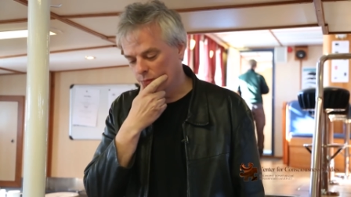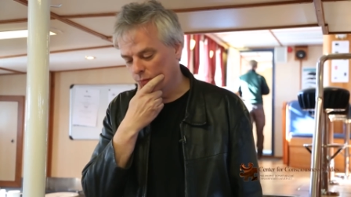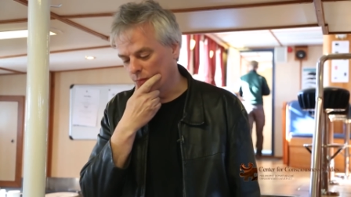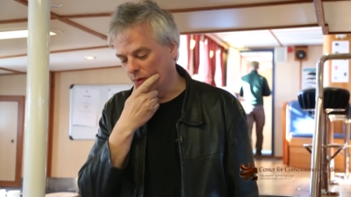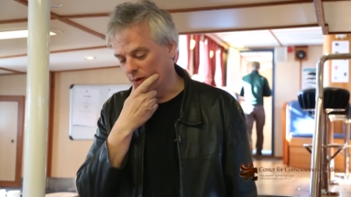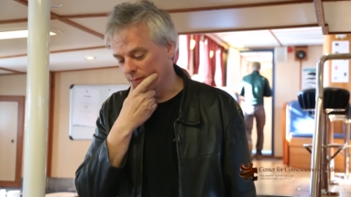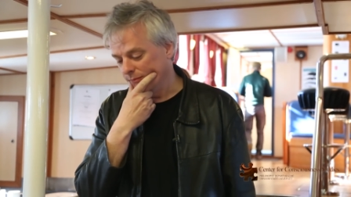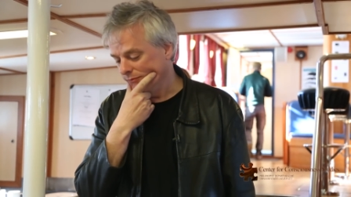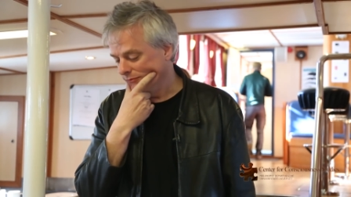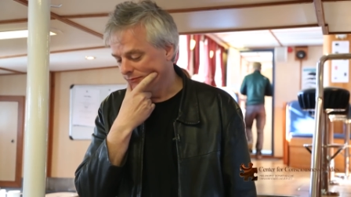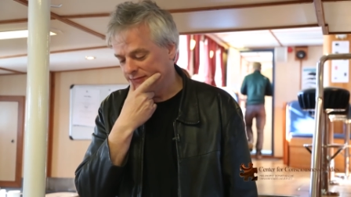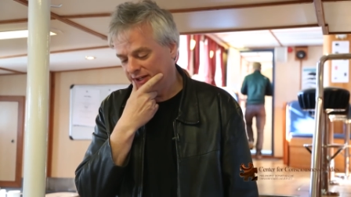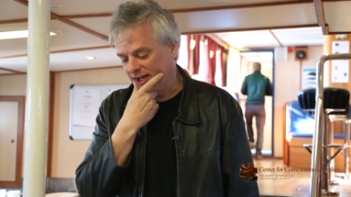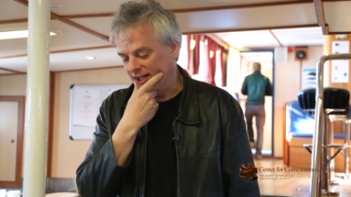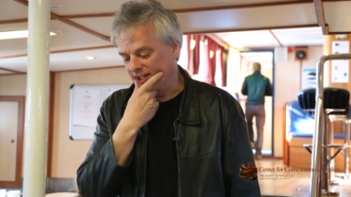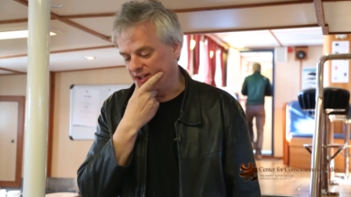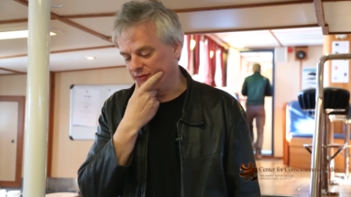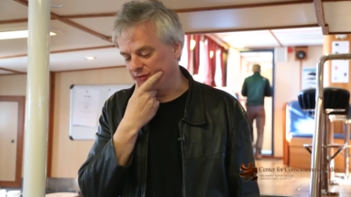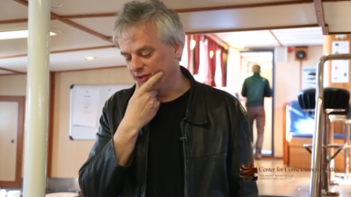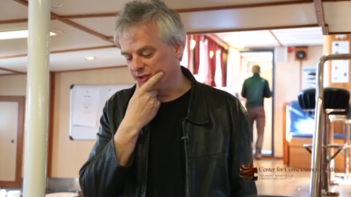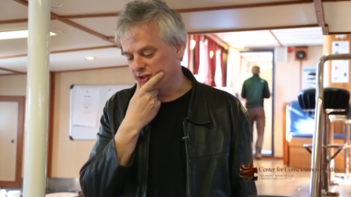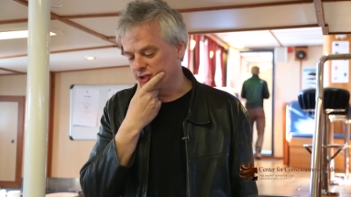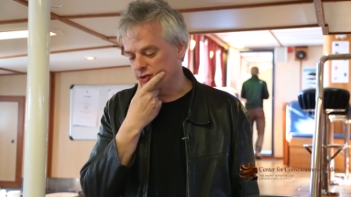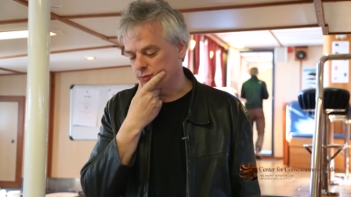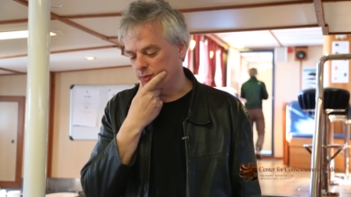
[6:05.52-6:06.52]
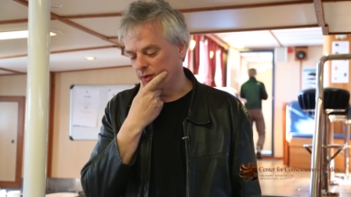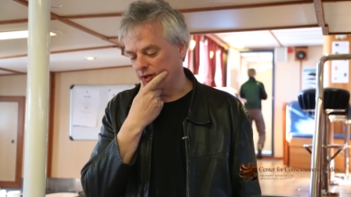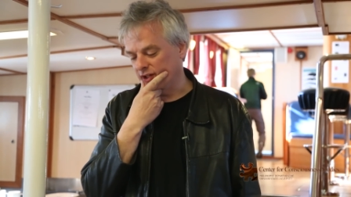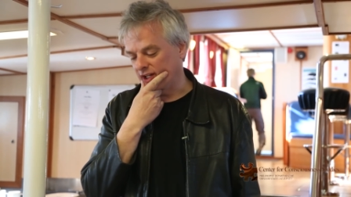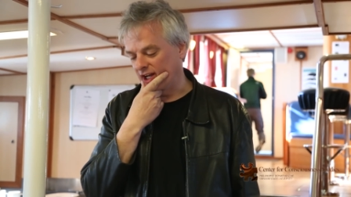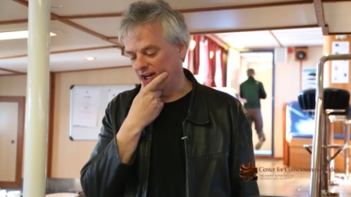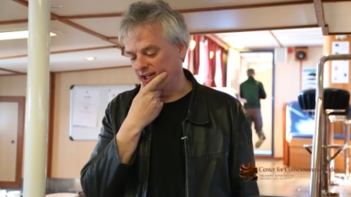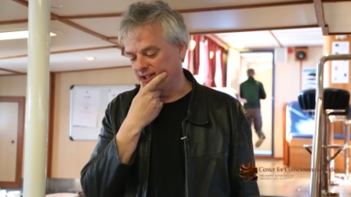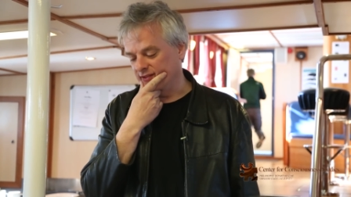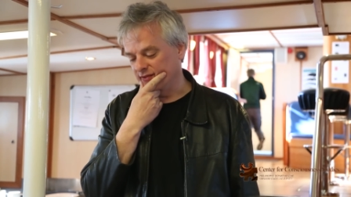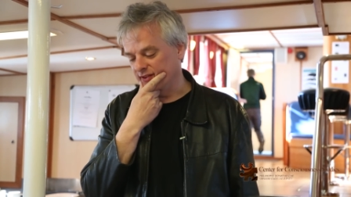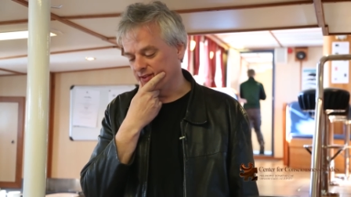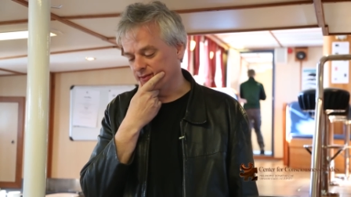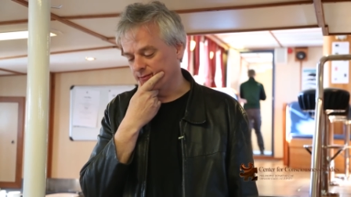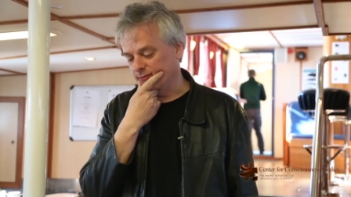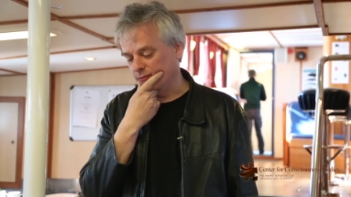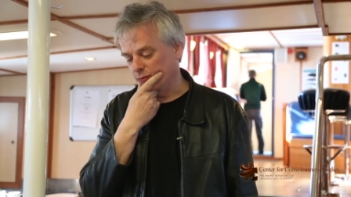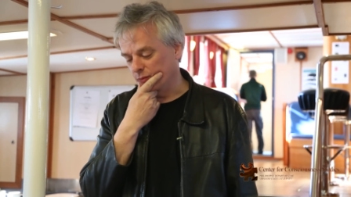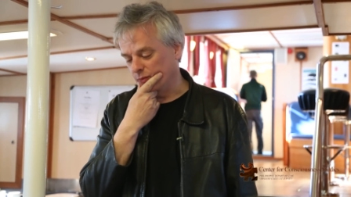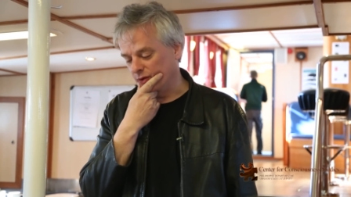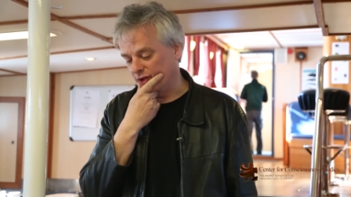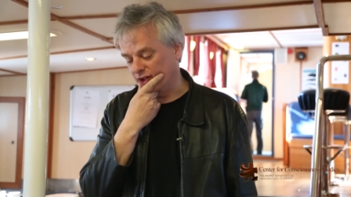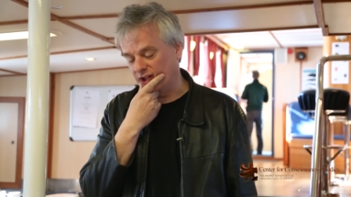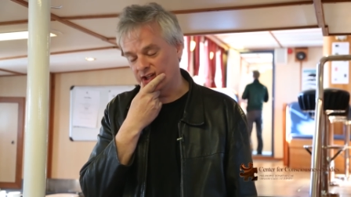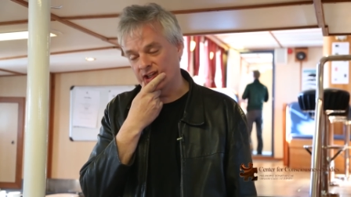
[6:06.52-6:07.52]
what the kind of features we're
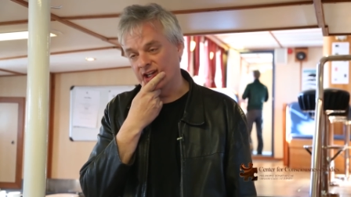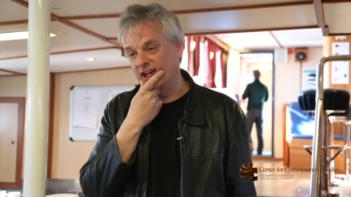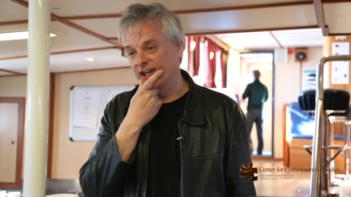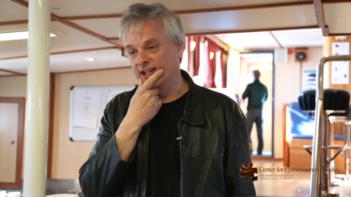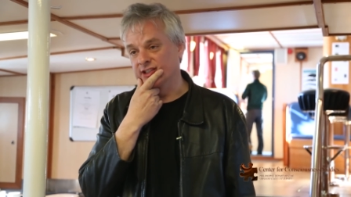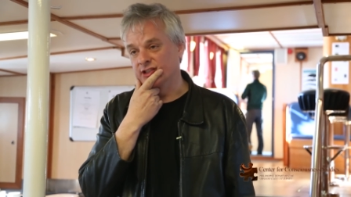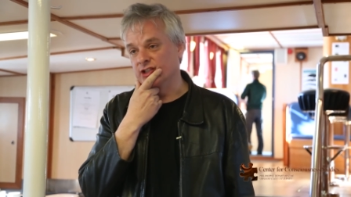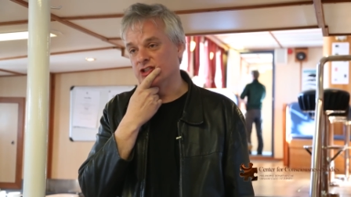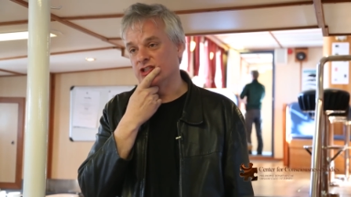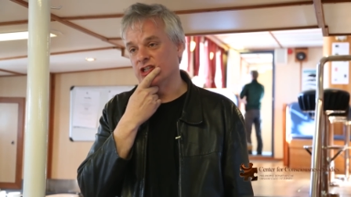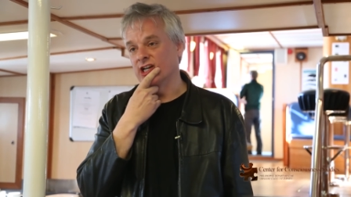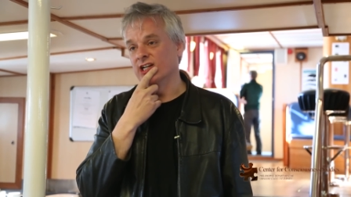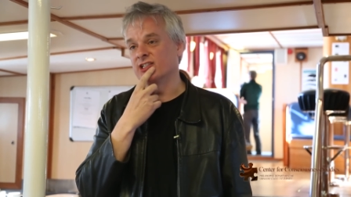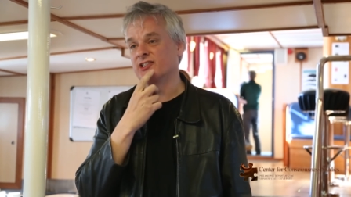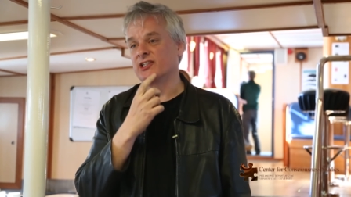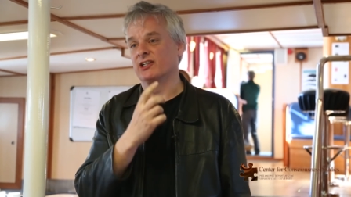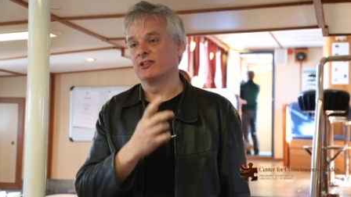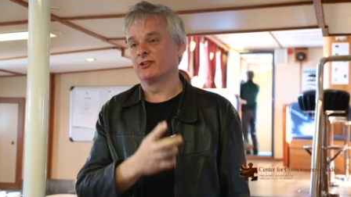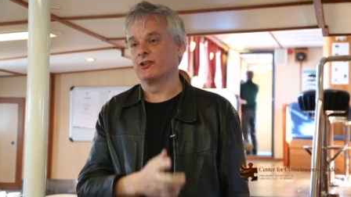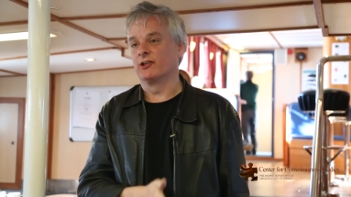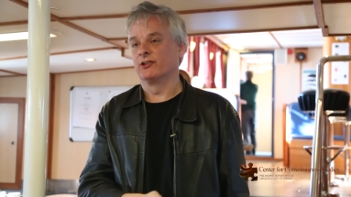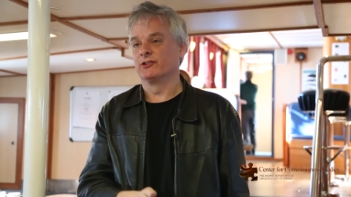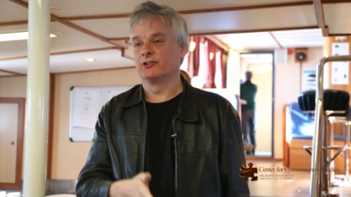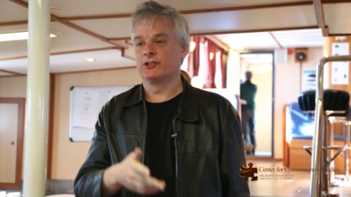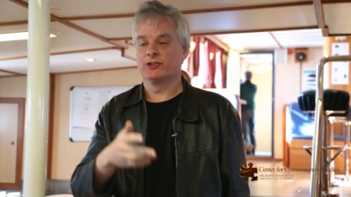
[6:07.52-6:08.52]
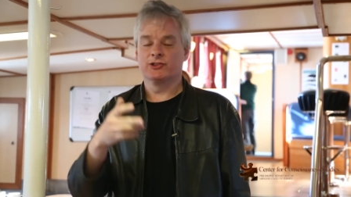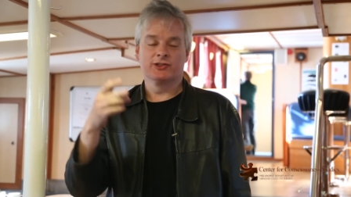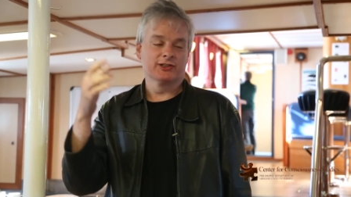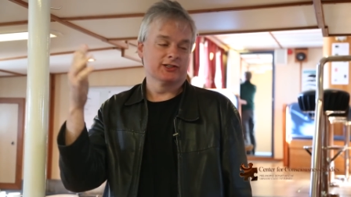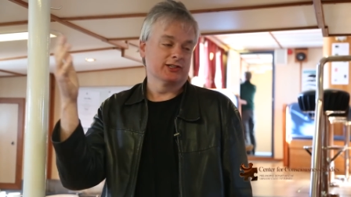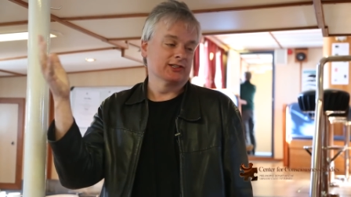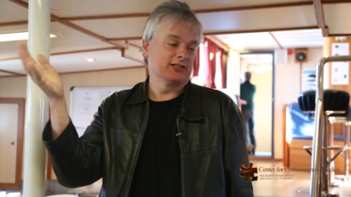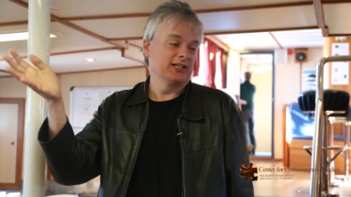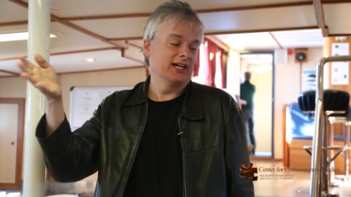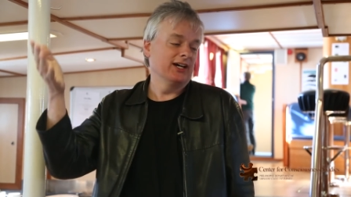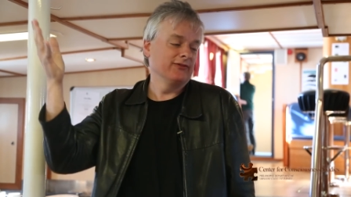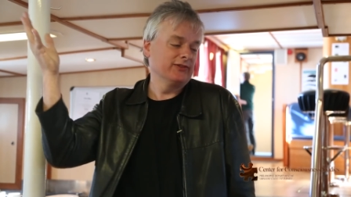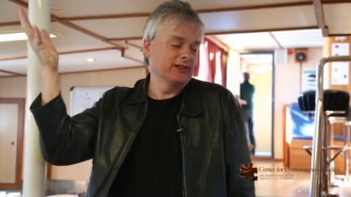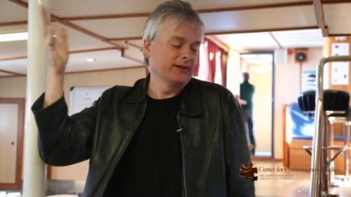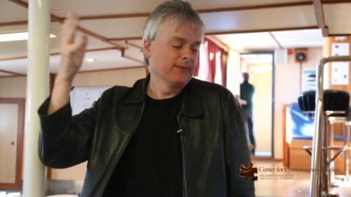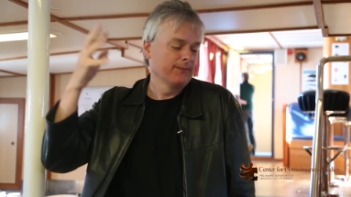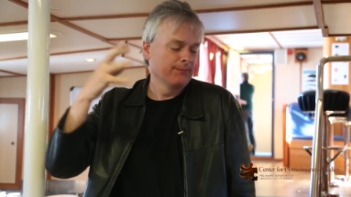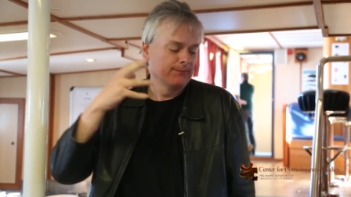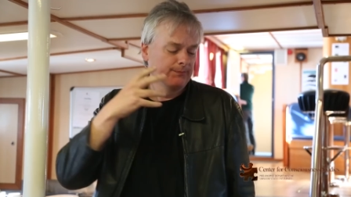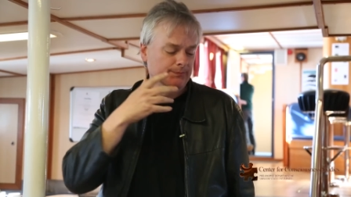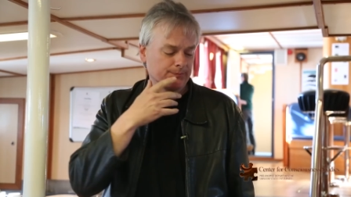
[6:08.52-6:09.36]
inclined to judge our consciousness as having.